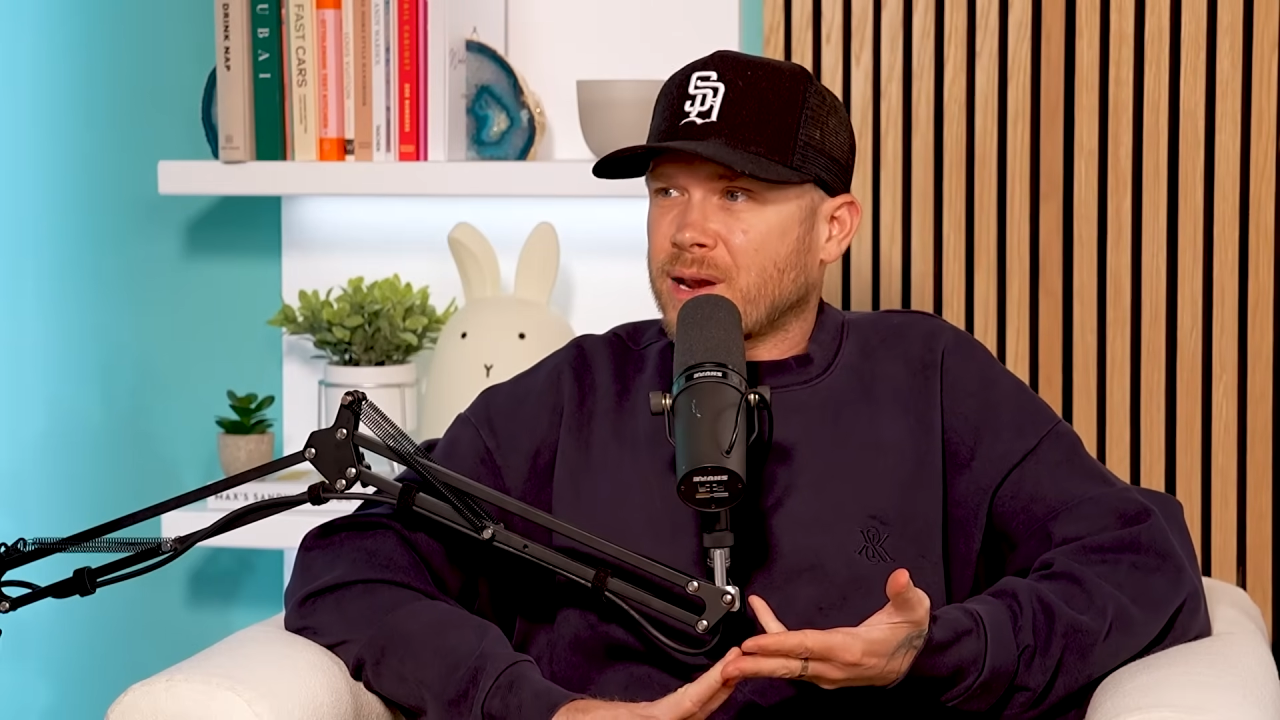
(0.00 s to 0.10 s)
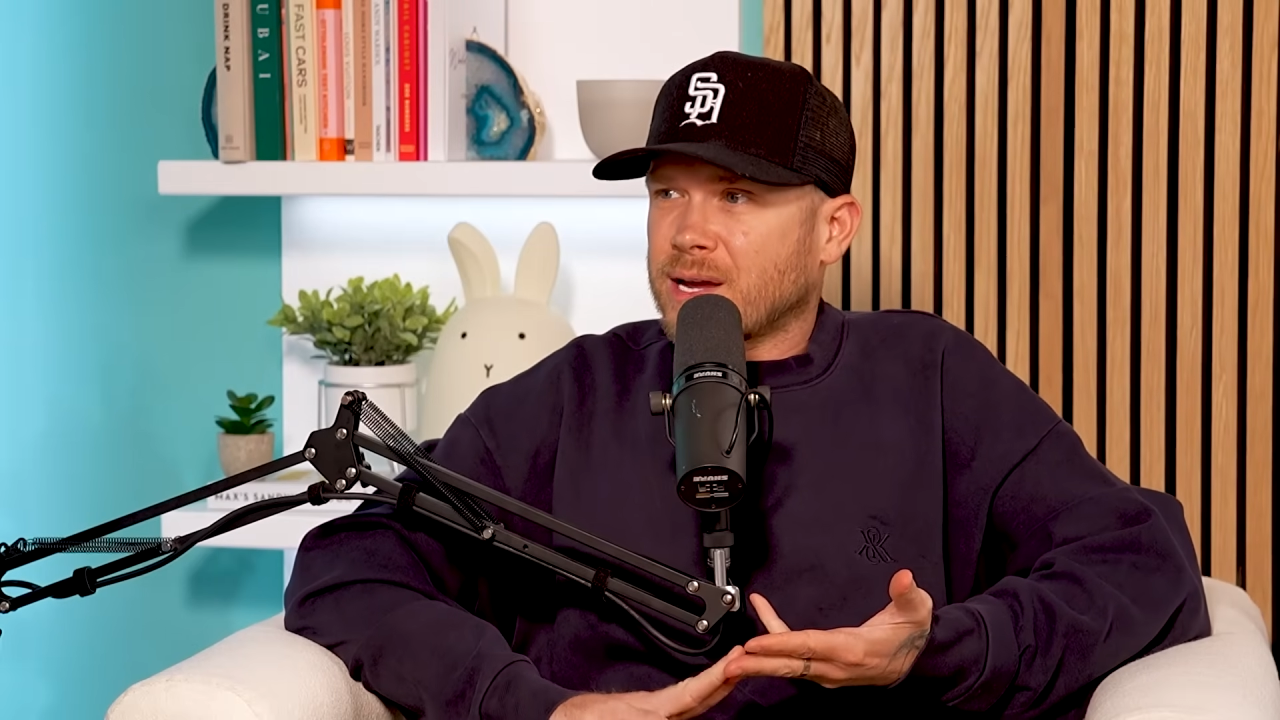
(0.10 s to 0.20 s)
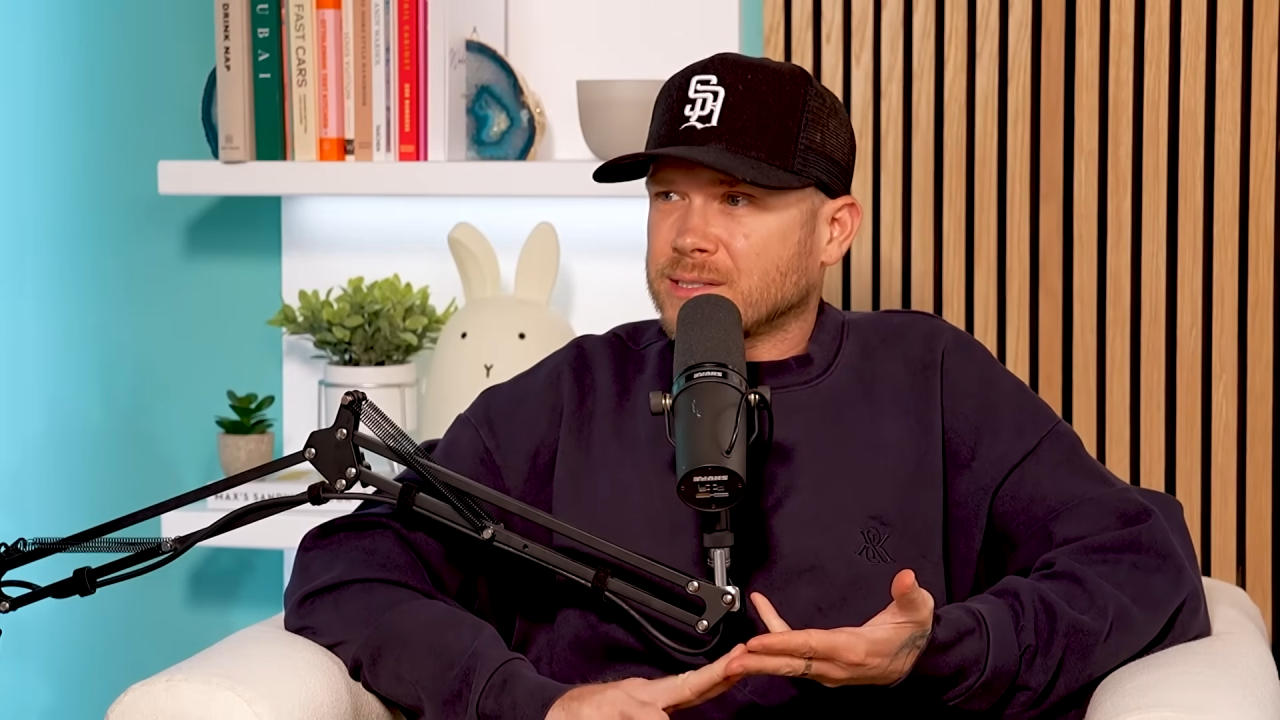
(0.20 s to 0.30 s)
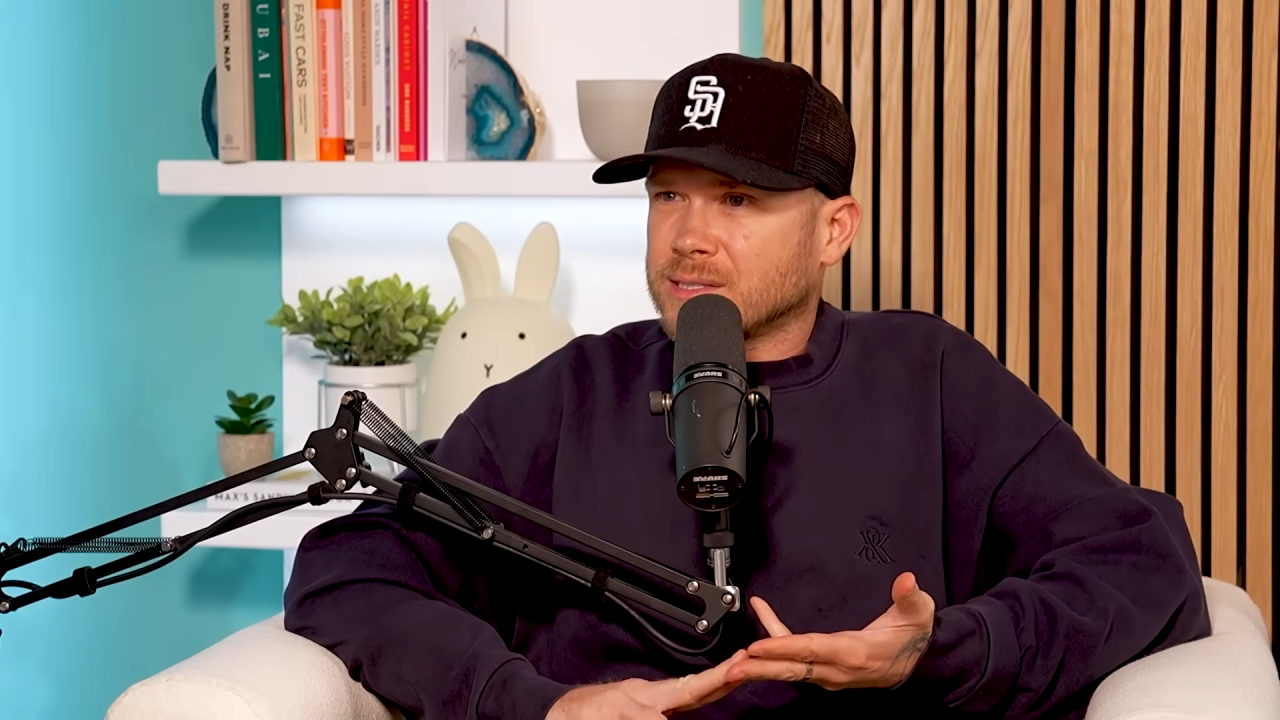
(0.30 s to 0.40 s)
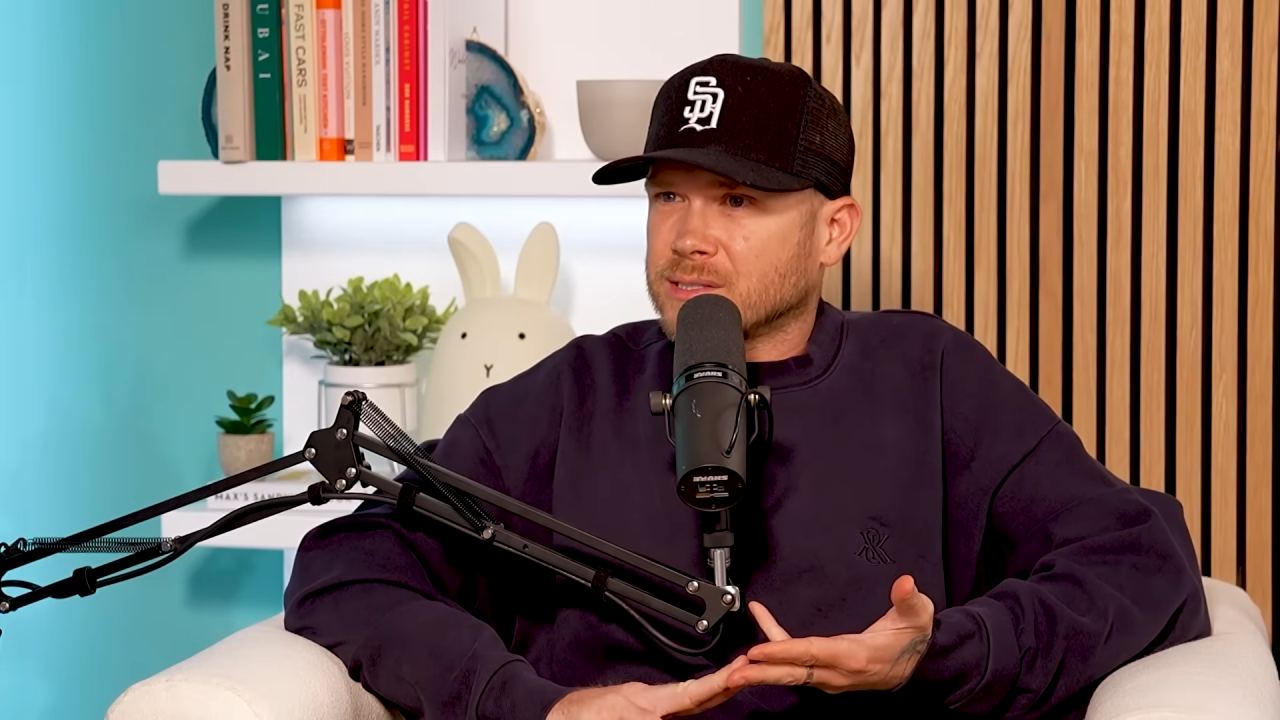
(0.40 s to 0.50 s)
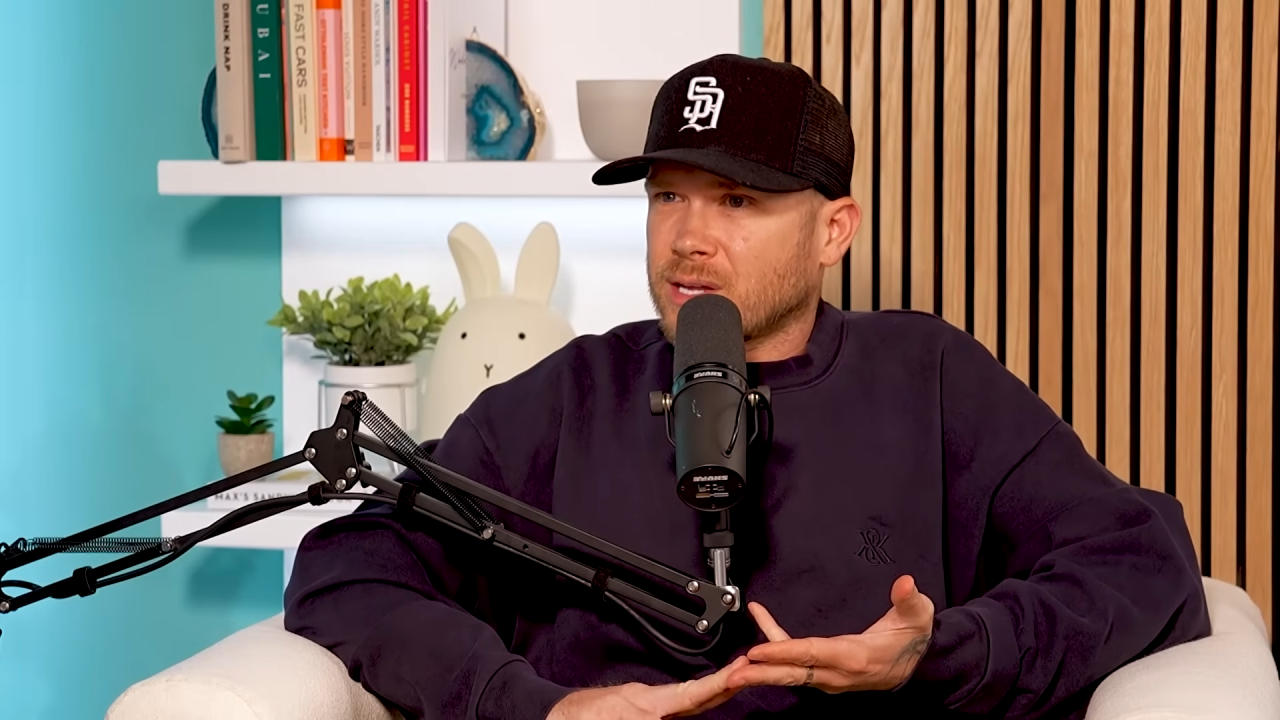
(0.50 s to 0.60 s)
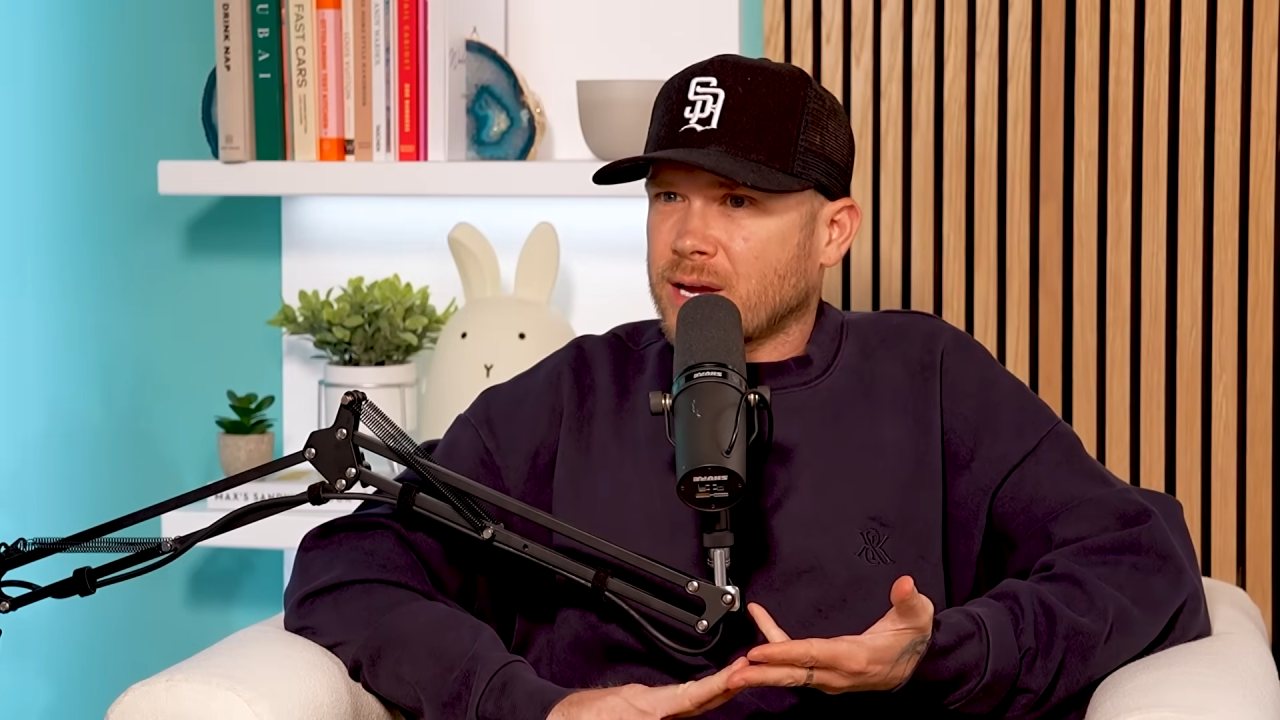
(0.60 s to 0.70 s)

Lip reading: license.